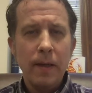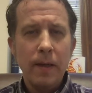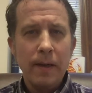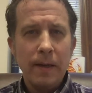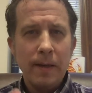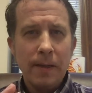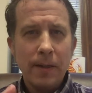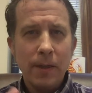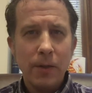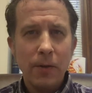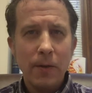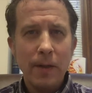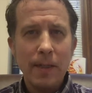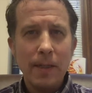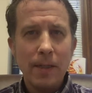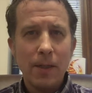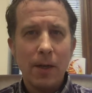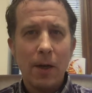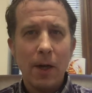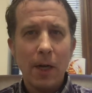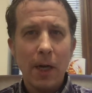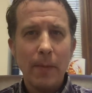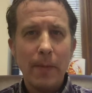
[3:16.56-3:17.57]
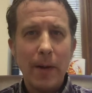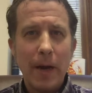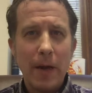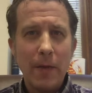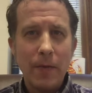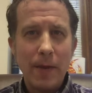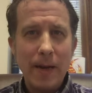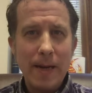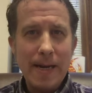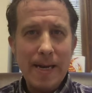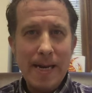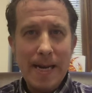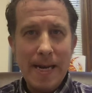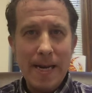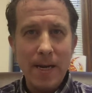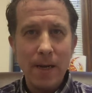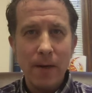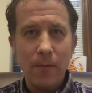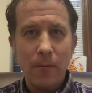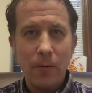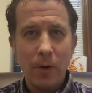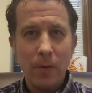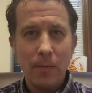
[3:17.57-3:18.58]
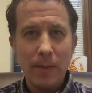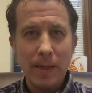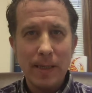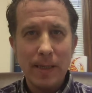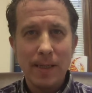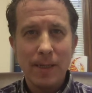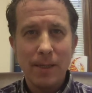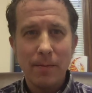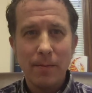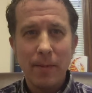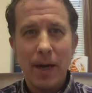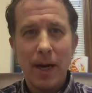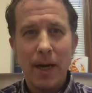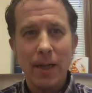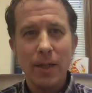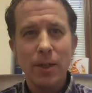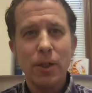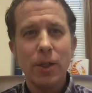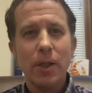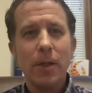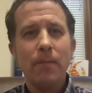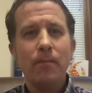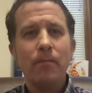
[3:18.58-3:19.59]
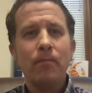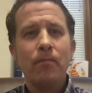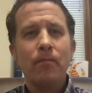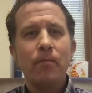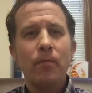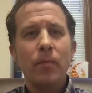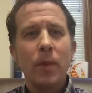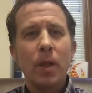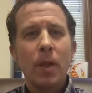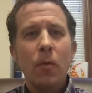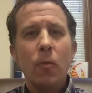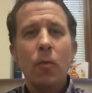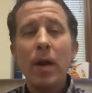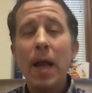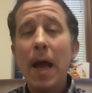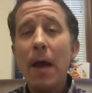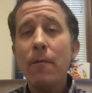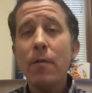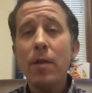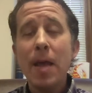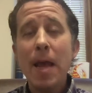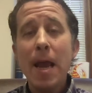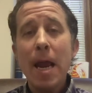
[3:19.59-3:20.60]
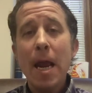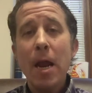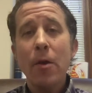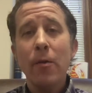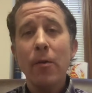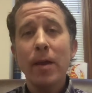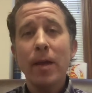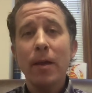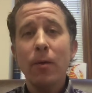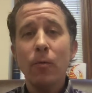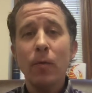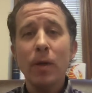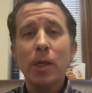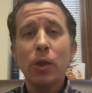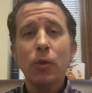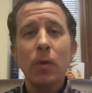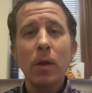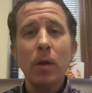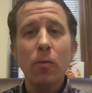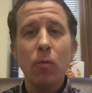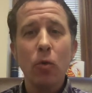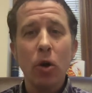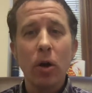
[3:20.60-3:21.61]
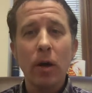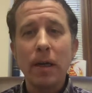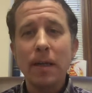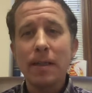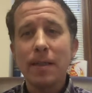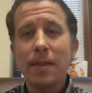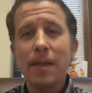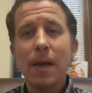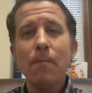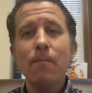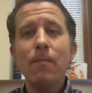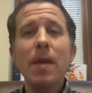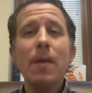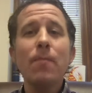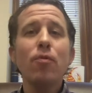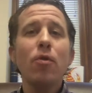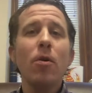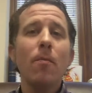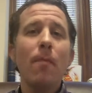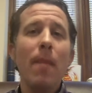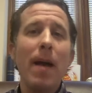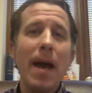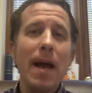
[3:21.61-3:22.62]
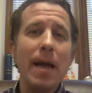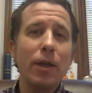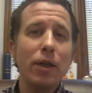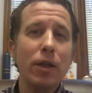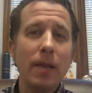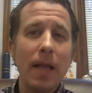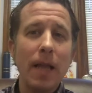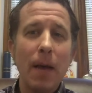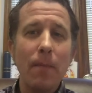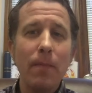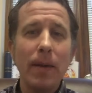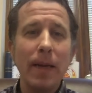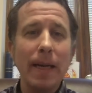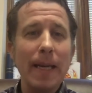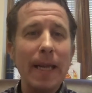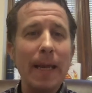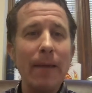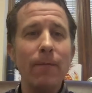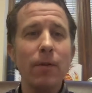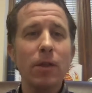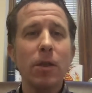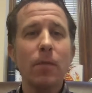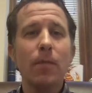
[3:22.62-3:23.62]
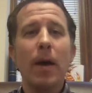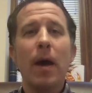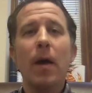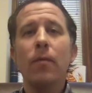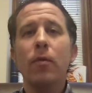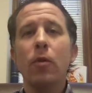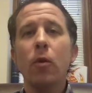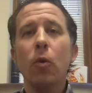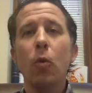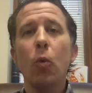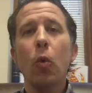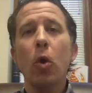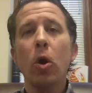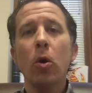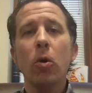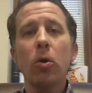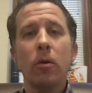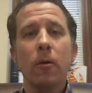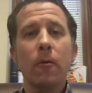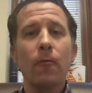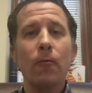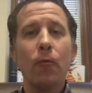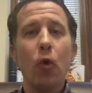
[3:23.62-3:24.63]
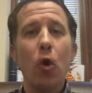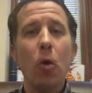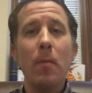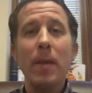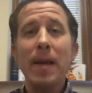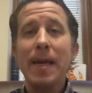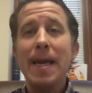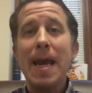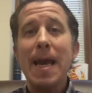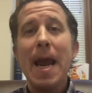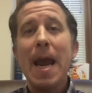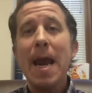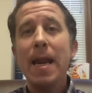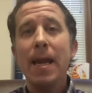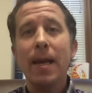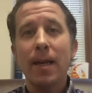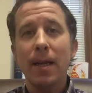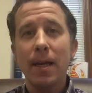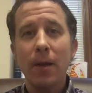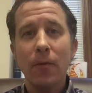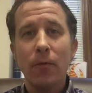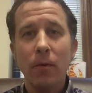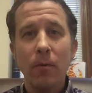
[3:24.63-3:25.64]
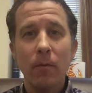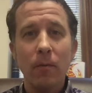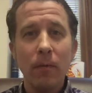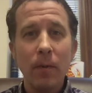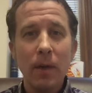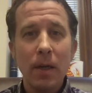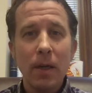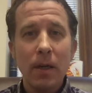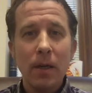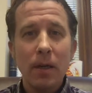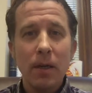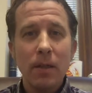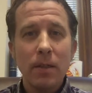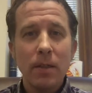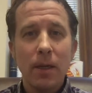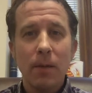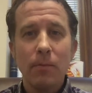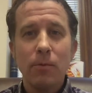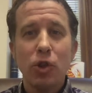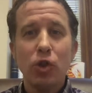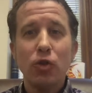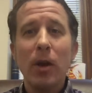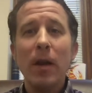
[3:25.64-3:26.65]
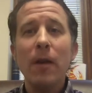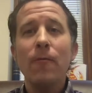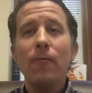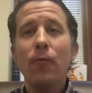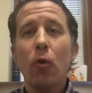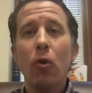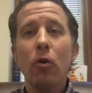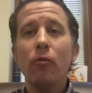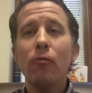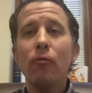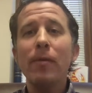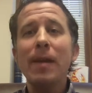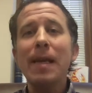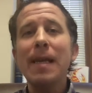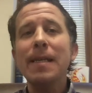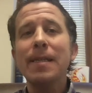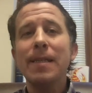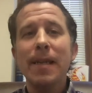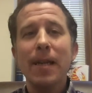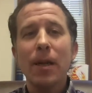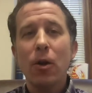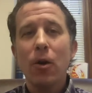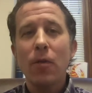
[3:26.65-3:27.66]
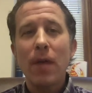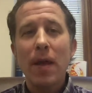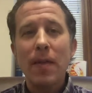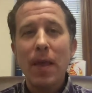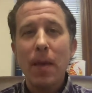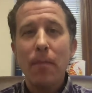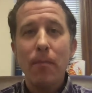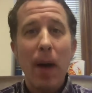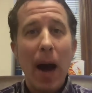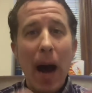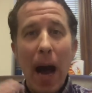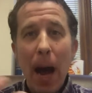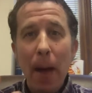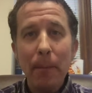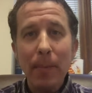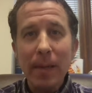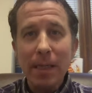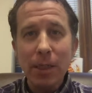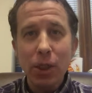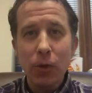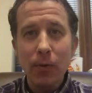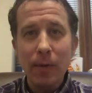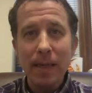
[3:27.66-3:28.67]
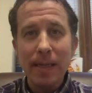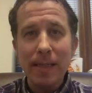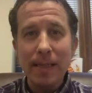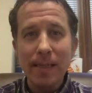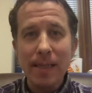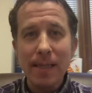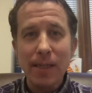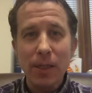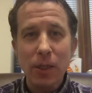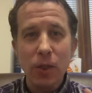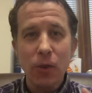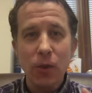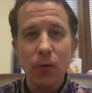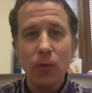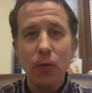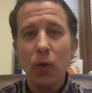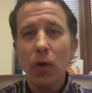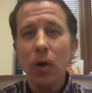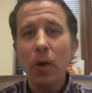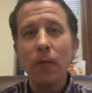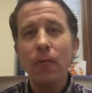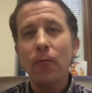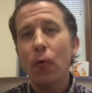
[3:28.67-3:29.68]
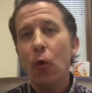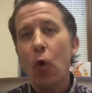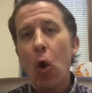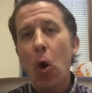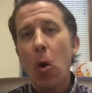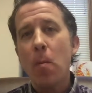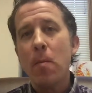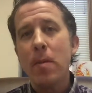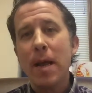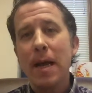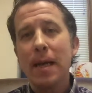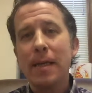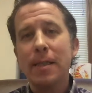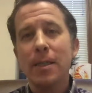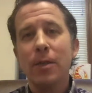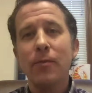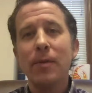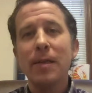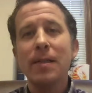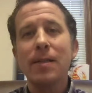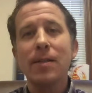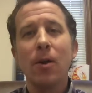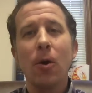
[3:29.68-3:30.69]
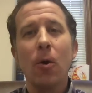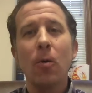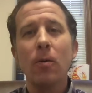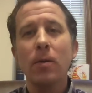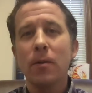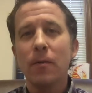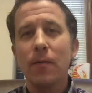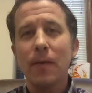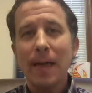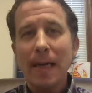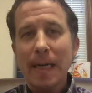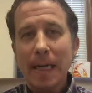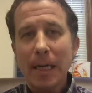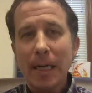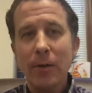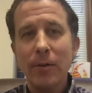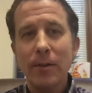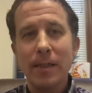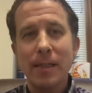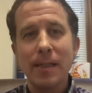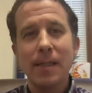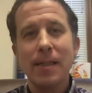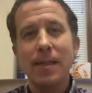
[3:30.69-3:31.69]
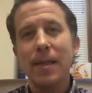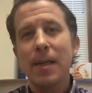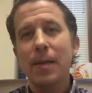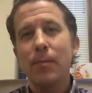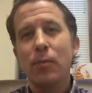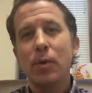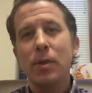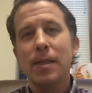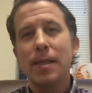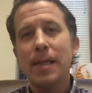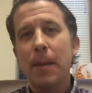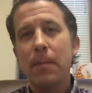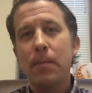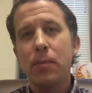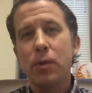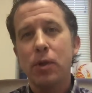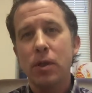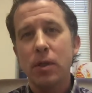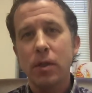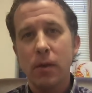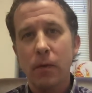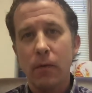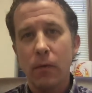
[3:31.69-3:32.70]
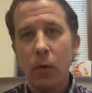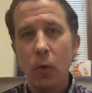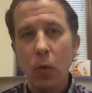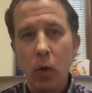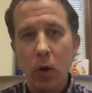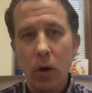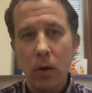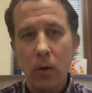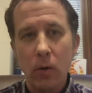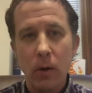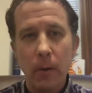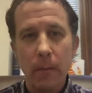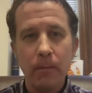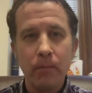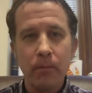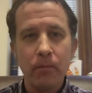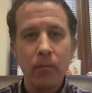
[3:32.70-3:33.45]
So let's talk about the need for epistemology. Whatever the area in which we work, some people imagine that beliefs about the world are formed mechanically from some straightforward reasoning, or that they pop into existence fully formed as the result of clear and distinct perceptions of the world.